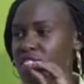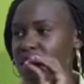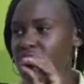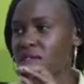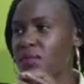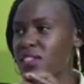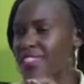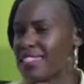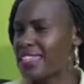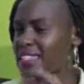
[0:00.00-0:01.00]
Just tell
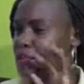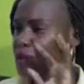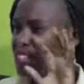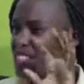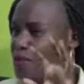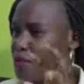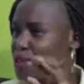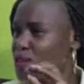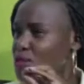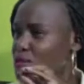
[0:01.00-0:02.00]
us about the
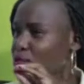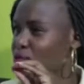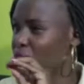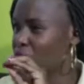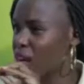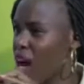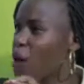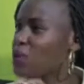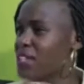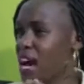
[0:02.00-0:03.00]
experience of
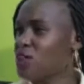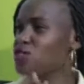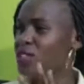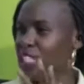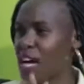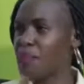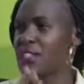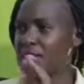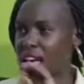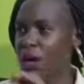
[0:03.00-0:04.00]
how it actually
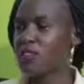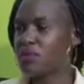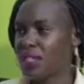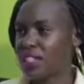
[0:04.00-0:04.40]
happens and how it